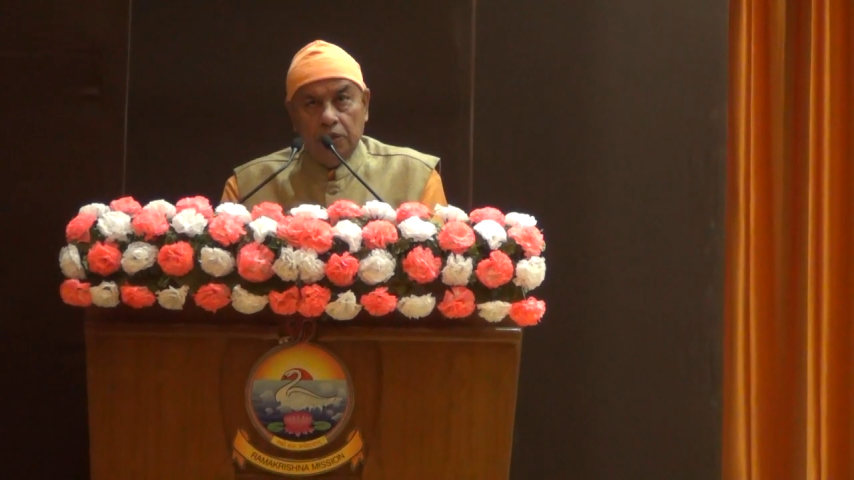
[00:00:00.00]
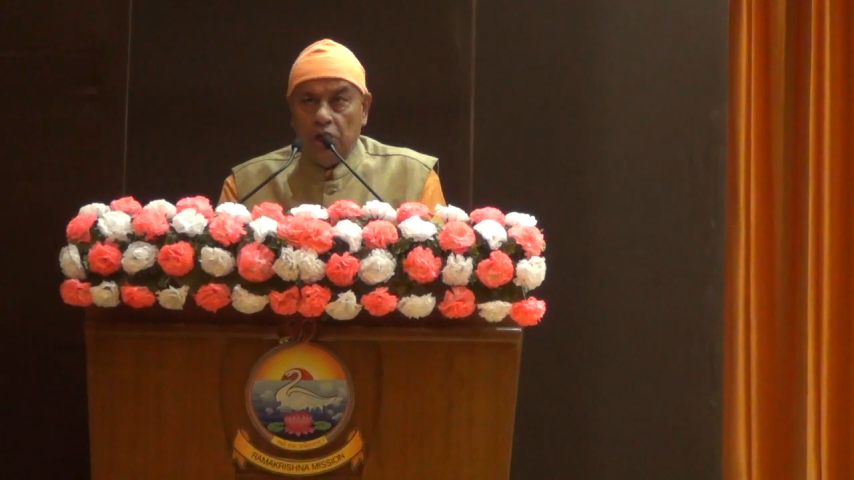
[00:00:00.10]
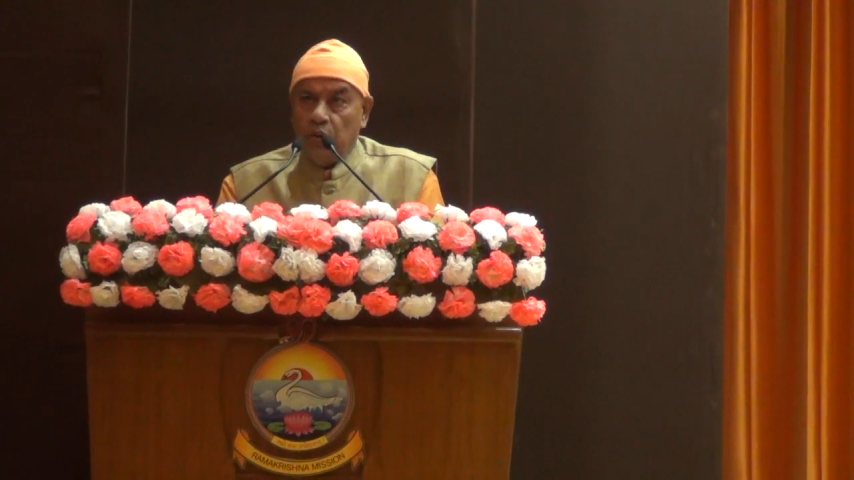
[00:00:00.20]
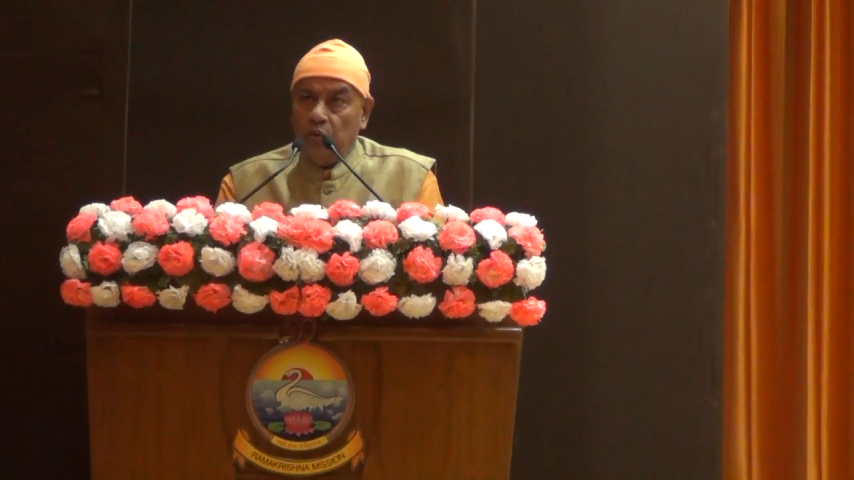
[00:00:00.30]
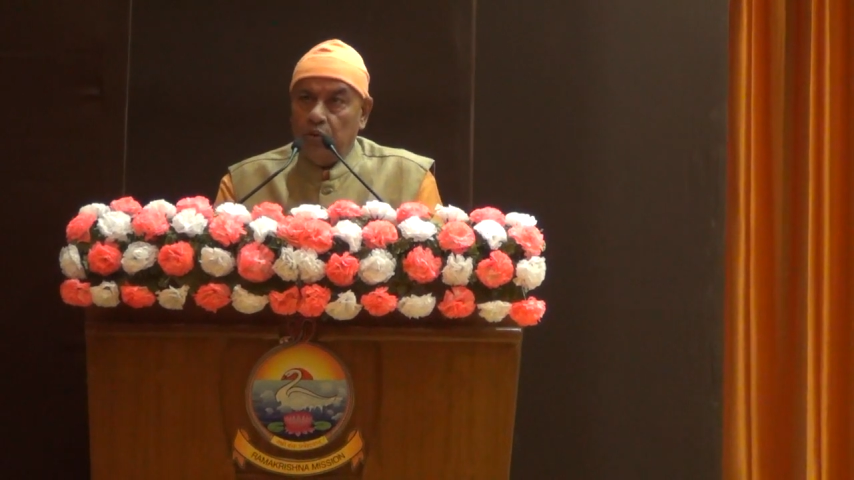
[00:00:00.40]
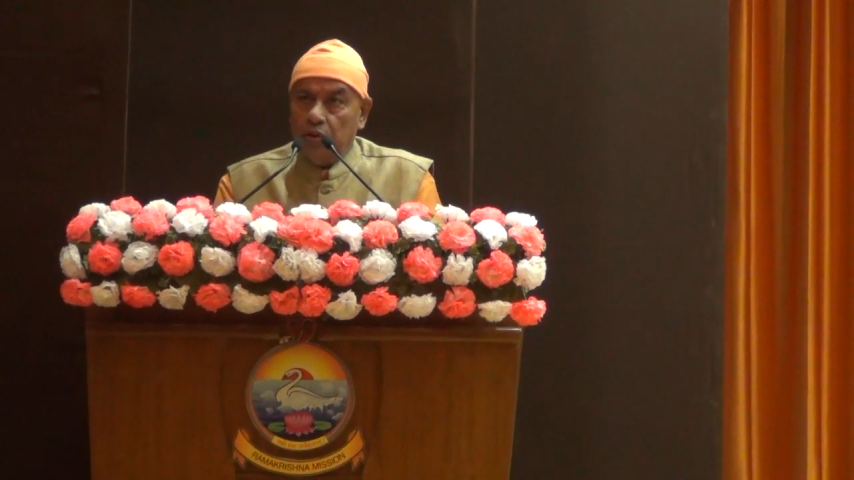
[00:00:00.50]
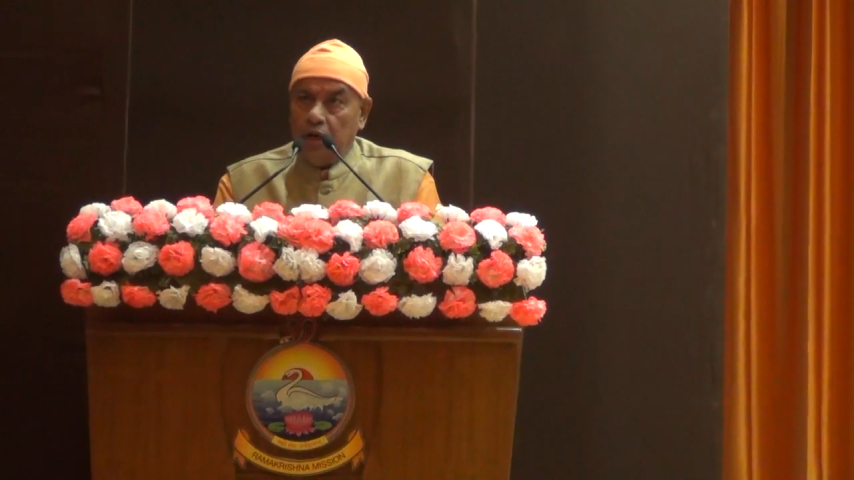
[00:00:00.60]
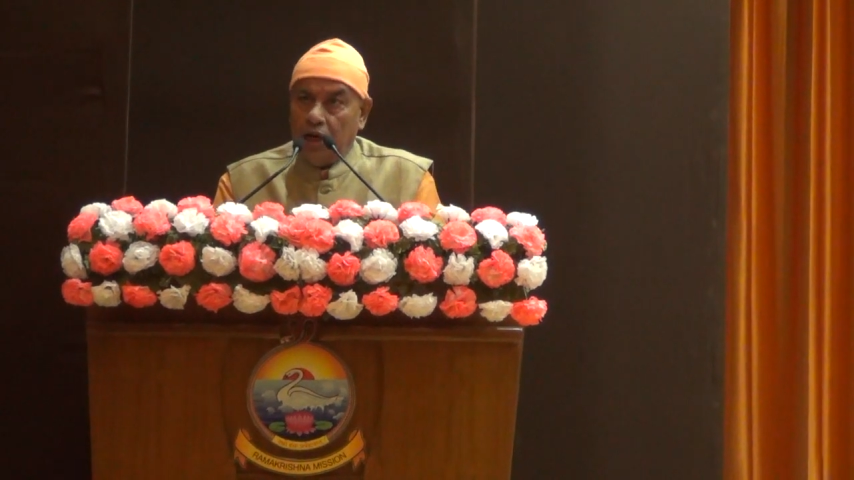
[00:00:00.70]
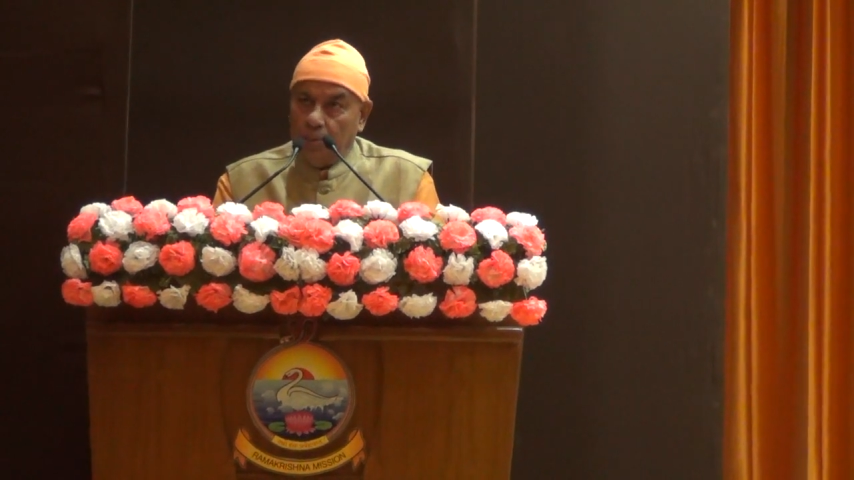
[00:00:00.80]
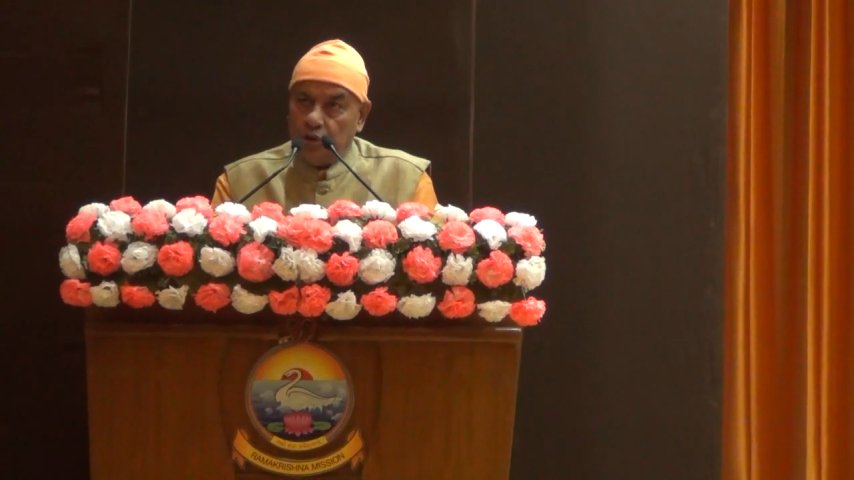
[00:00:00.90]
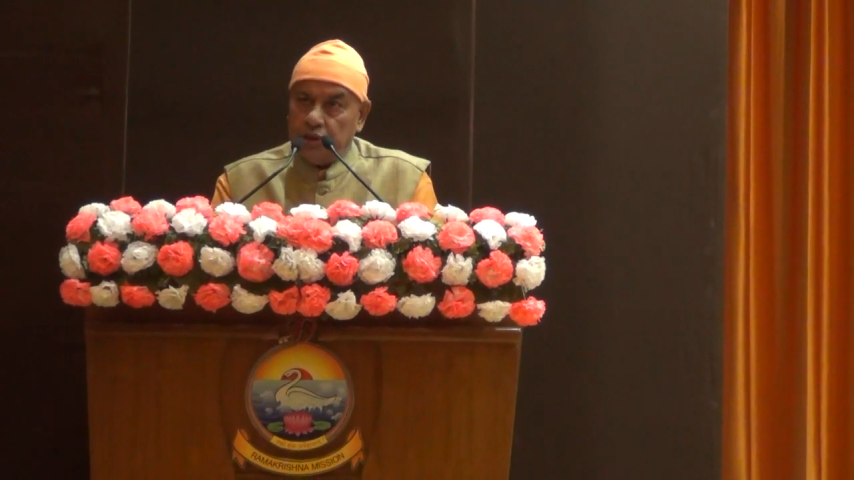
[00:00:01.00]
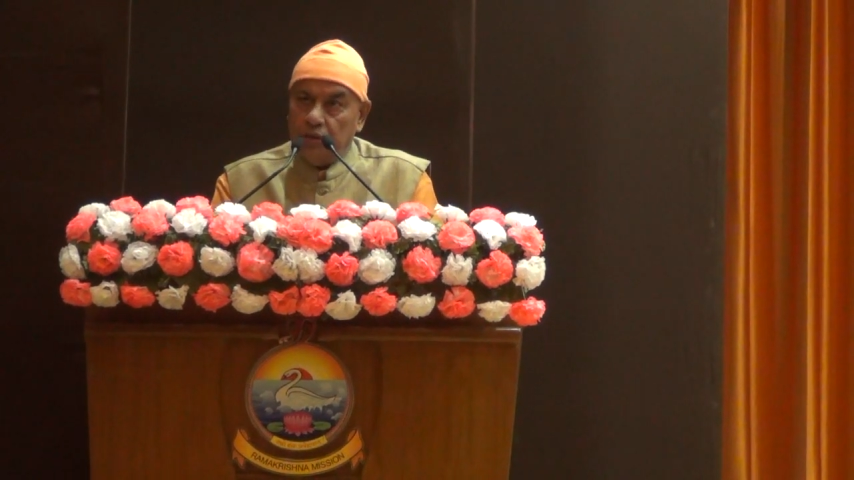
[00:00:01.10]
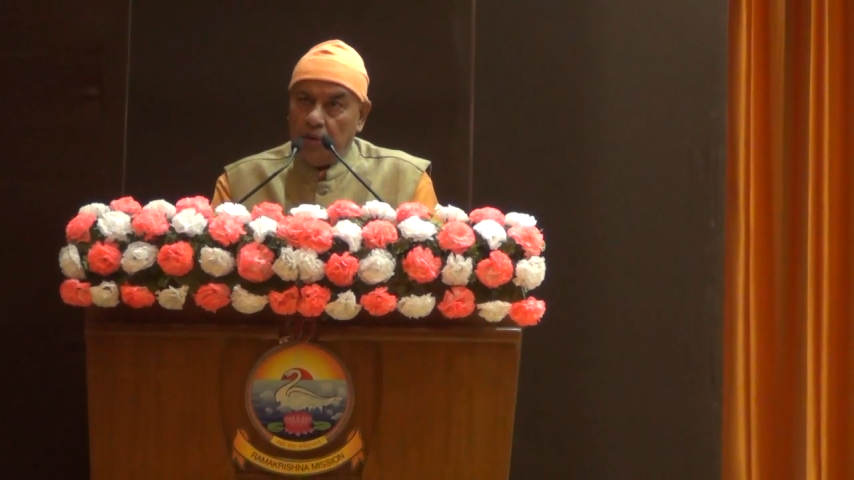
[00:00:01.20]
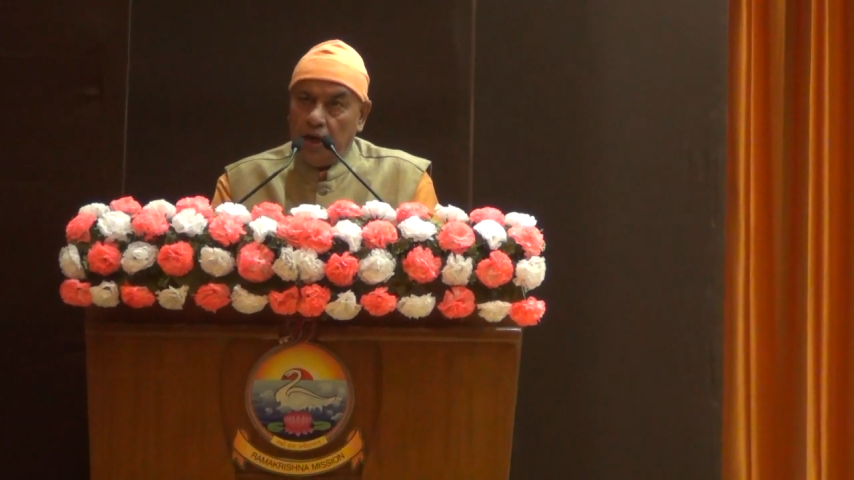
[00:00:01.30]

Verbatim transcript: new laboratory